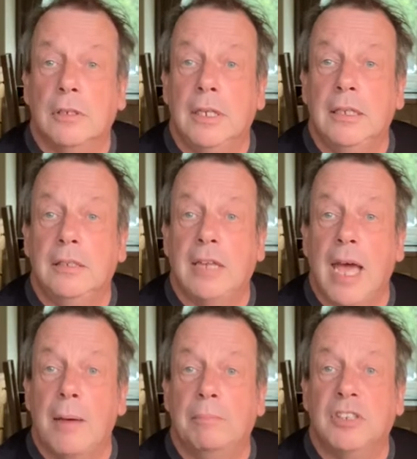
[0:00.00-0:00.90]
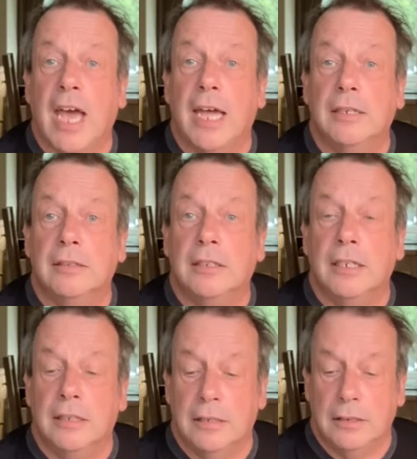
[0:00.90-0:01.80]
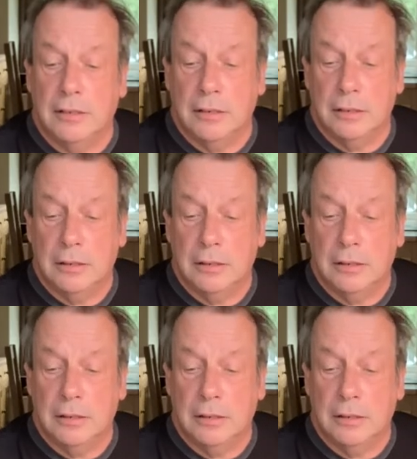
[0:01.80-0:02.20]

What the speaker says: in Tamtan tears.